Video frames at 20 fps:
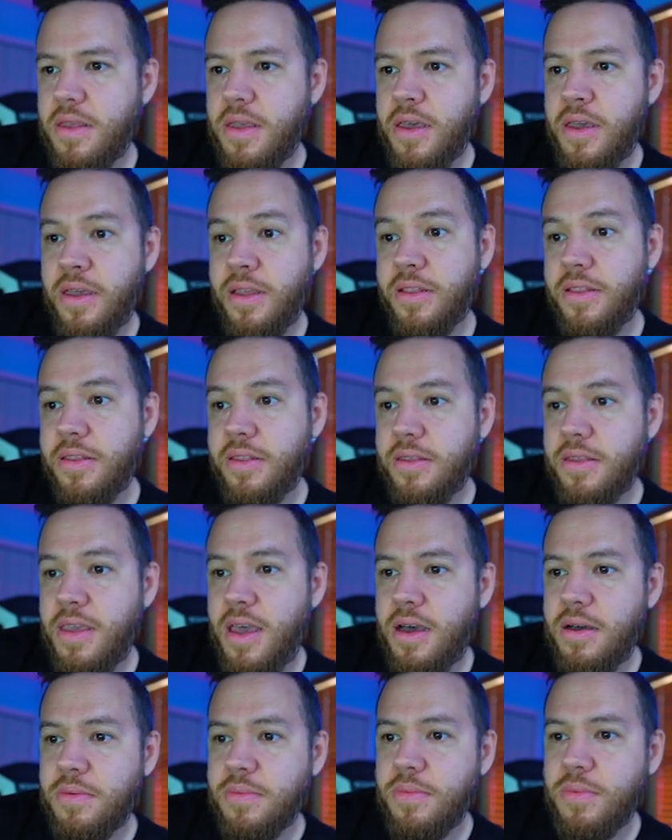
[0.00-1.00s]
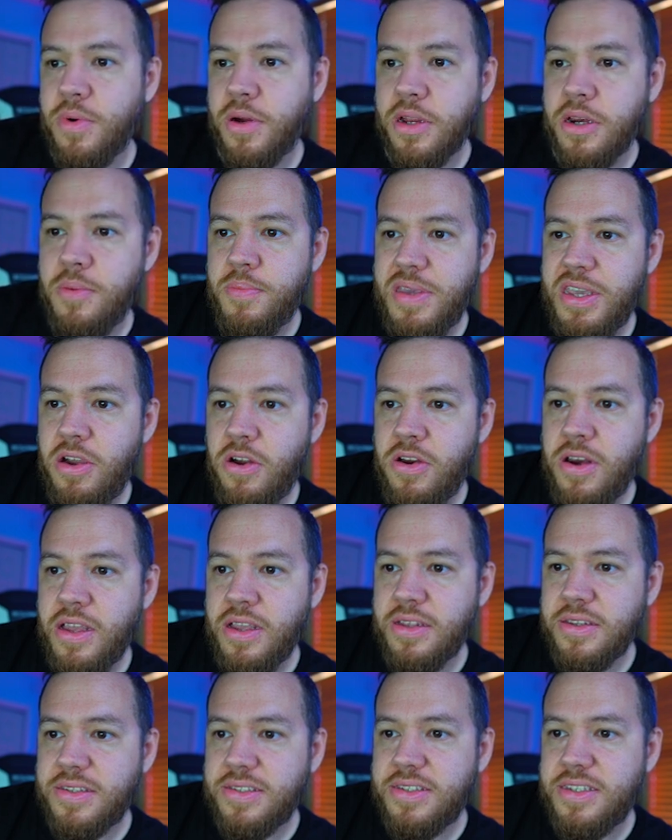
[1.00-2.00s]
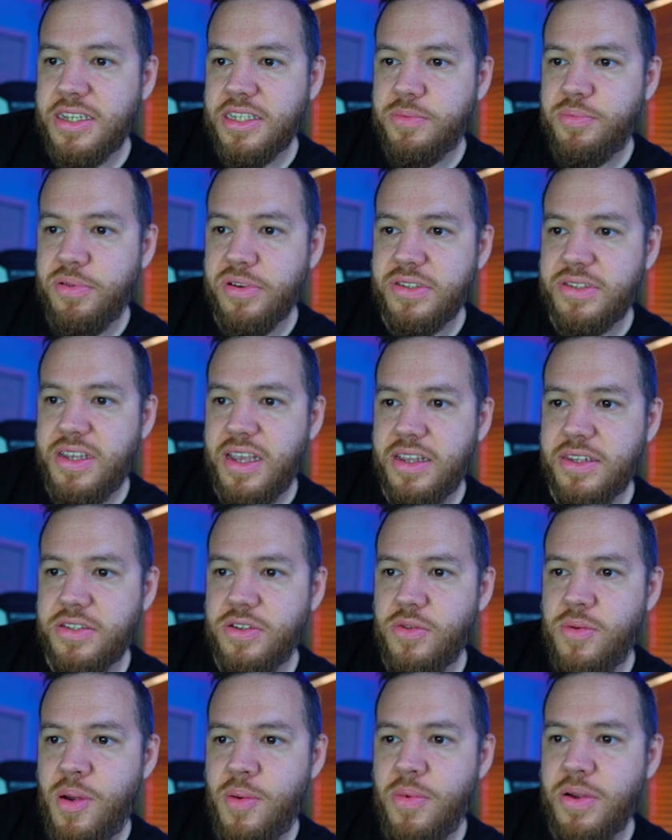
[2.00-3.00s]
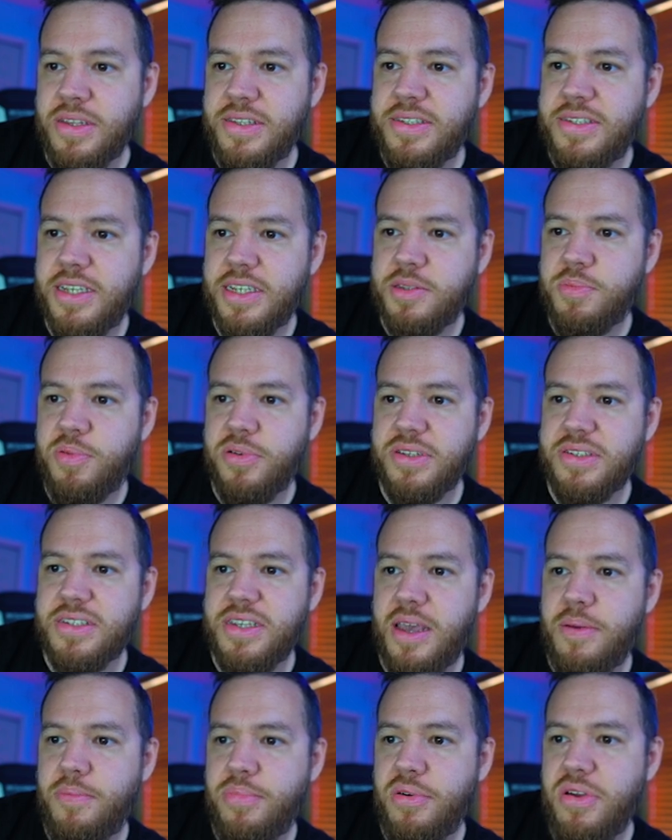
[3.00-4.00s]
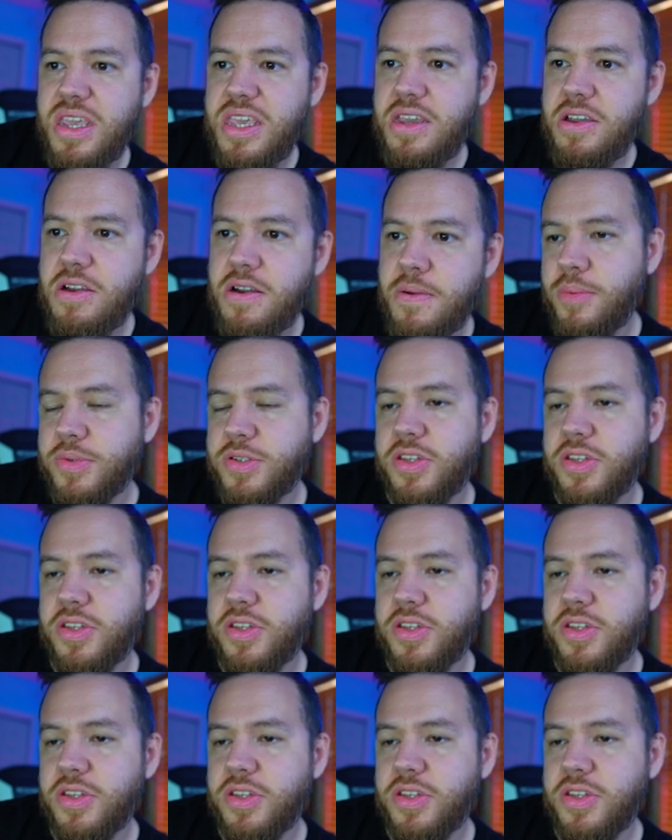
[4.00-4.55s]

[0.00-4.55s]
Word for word: And yeah, we're going to be earning 6%. So remember, it's 6% per year.